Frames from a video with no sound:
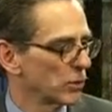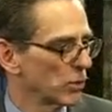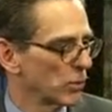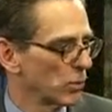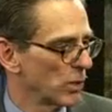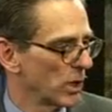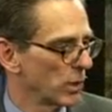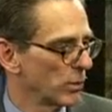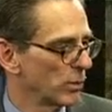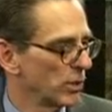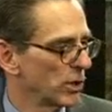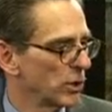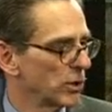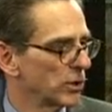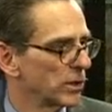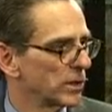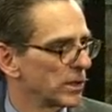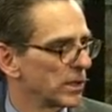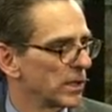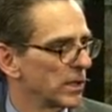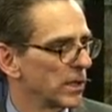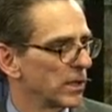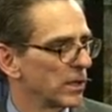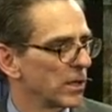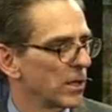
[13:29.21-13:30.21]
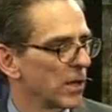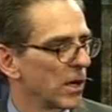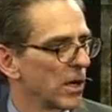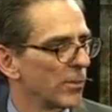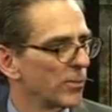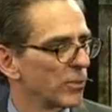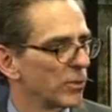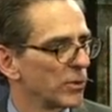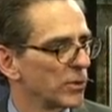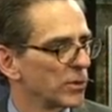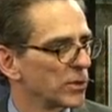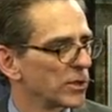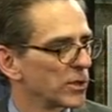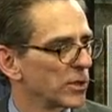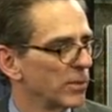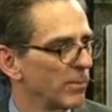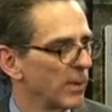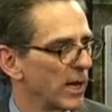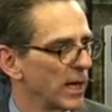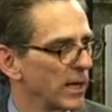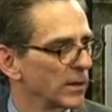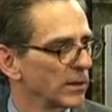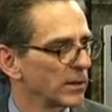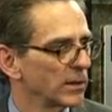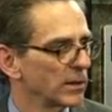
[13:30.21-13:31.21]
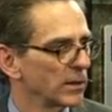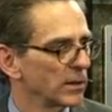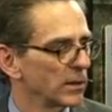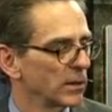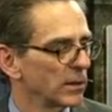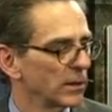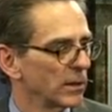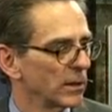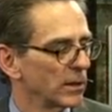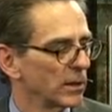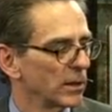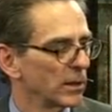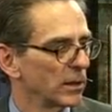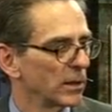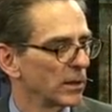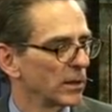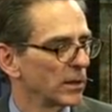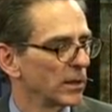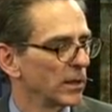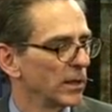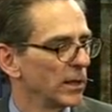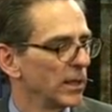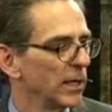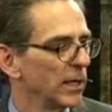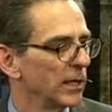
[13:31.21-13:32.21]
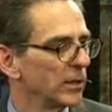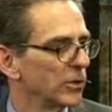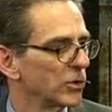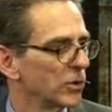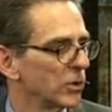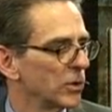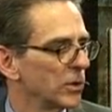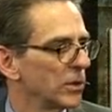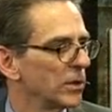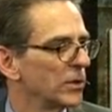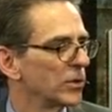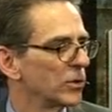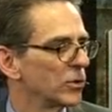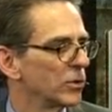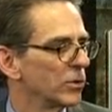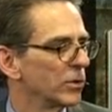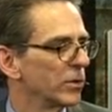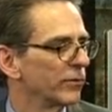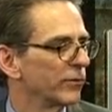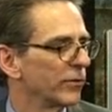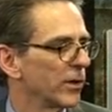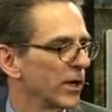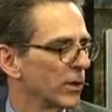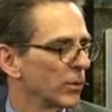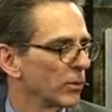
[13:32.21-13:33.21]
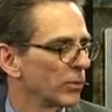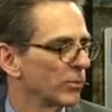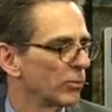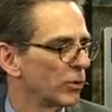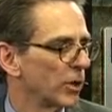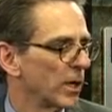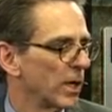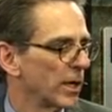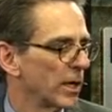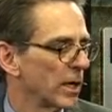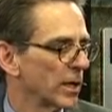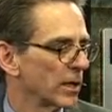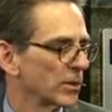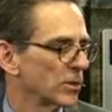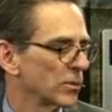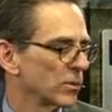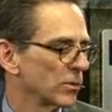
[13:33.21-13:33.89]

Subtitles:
So where we could take copper cement and turn it into the final product.